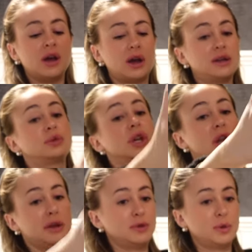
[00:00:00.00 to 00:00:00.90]
I
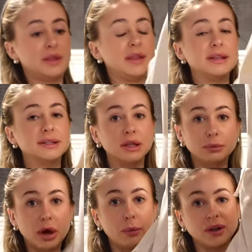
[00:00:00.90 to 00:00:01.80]
alternate between these and the
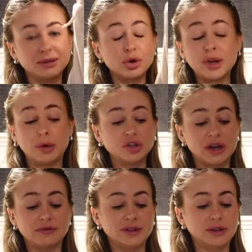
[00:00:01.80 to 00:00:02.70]
brown ones pretty much
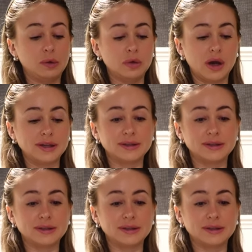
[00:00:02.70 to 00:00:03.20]
every single night.